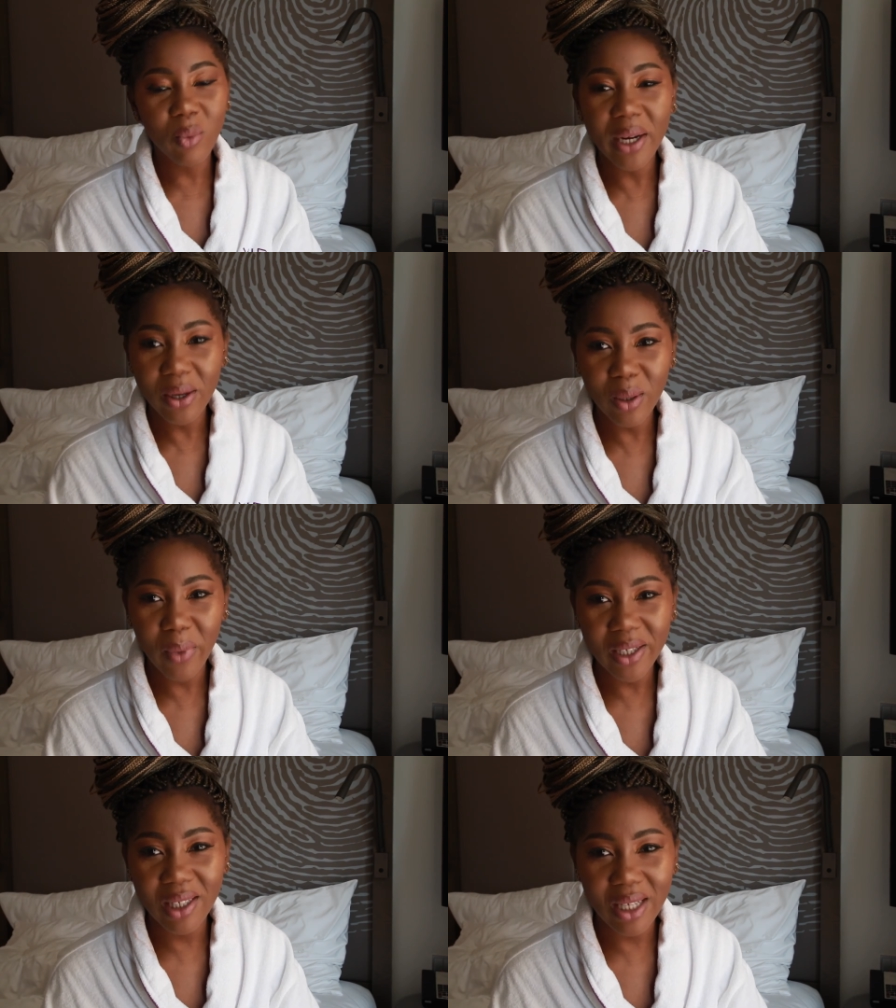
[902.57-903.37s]
when I was
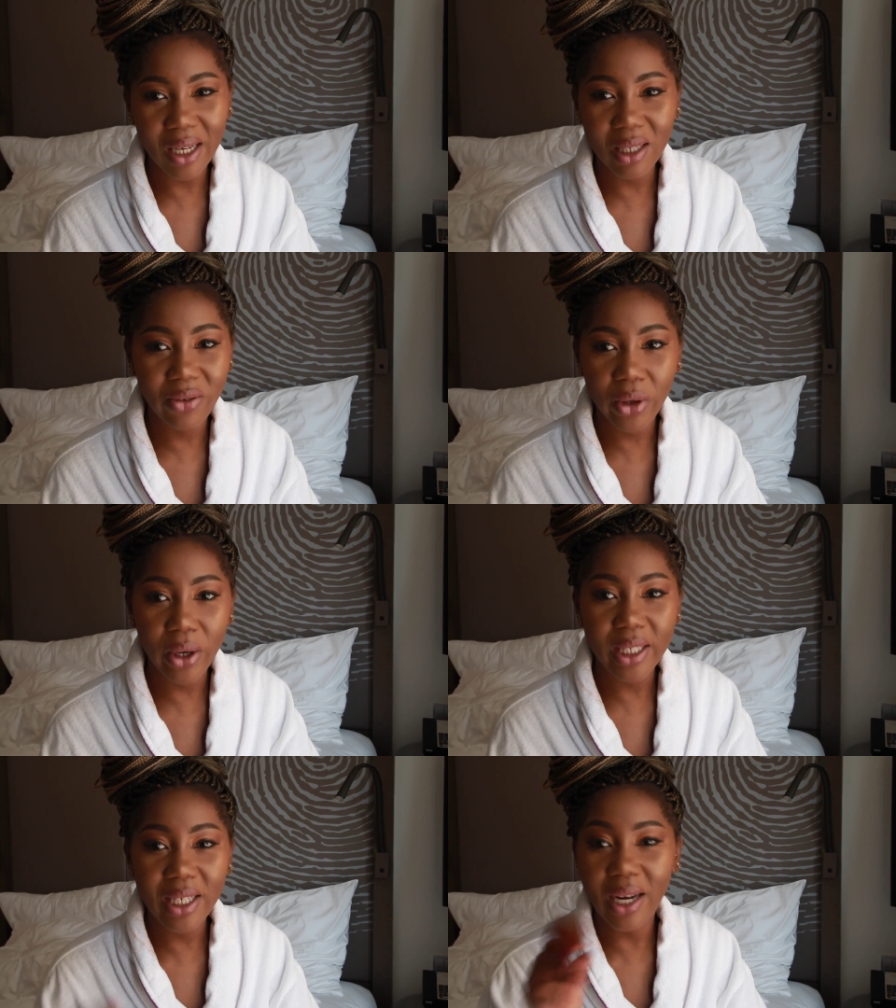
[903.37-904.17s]
about to start this
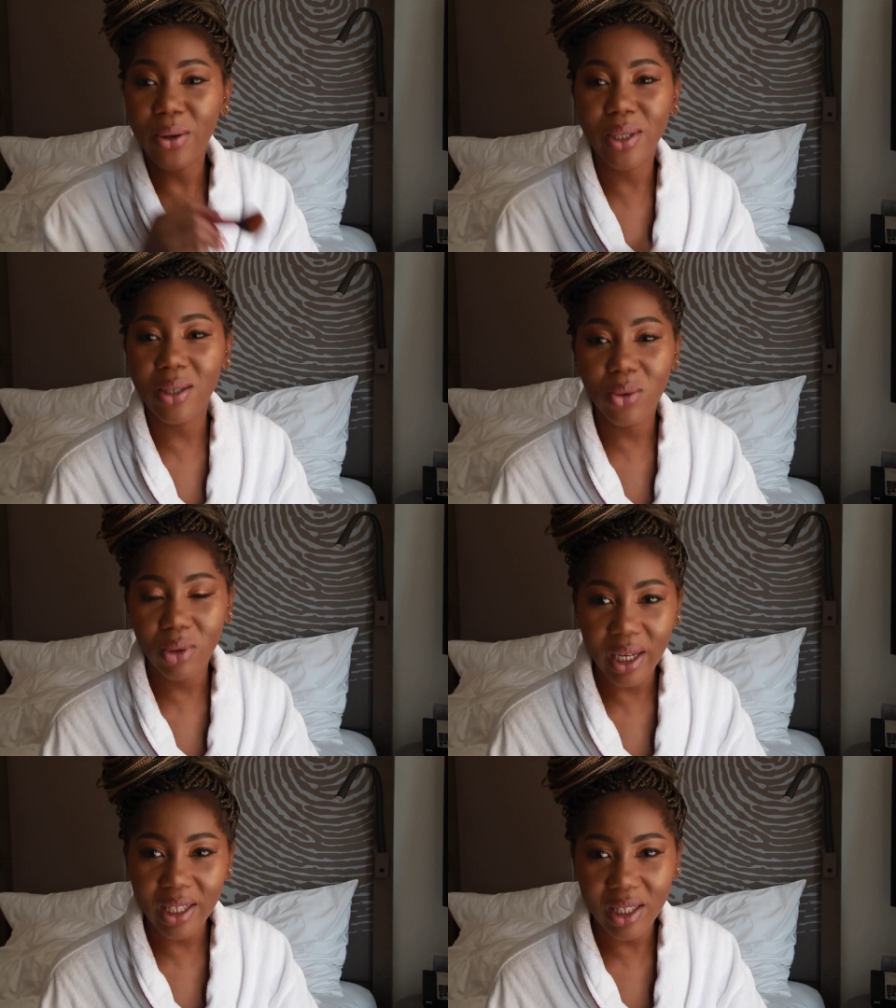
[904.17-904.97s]
video, I said I wasn't
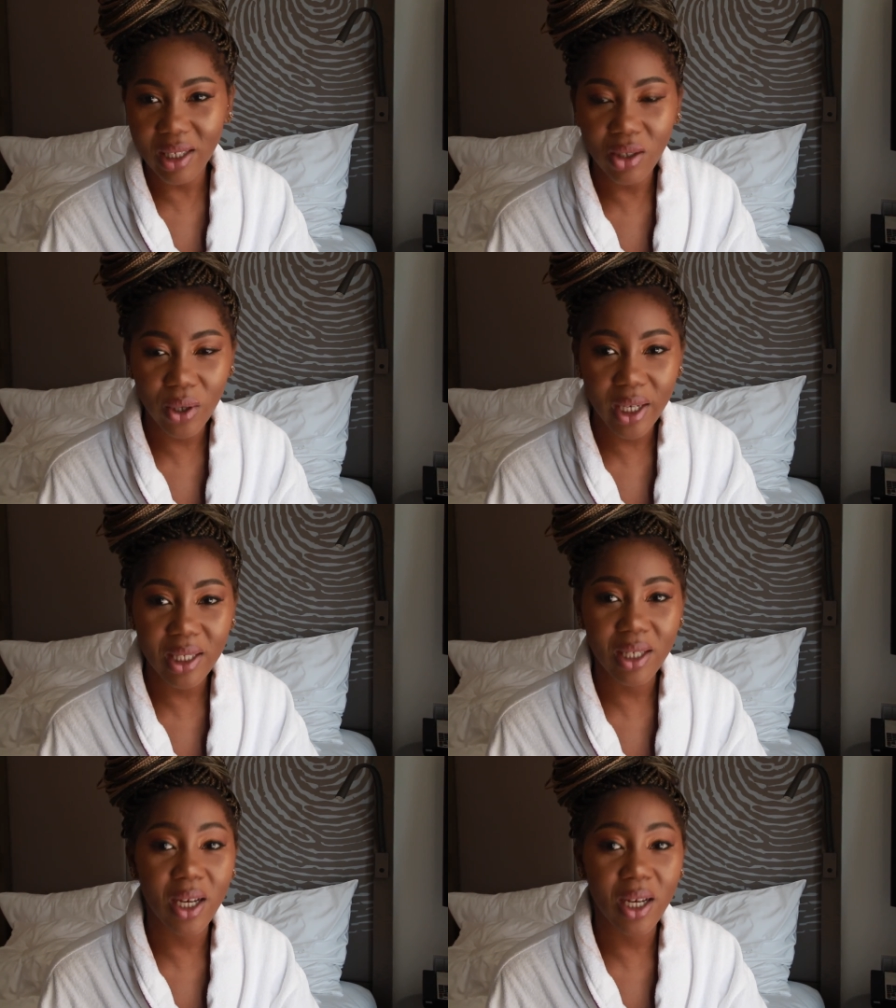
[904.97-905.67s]
doing anything crazy.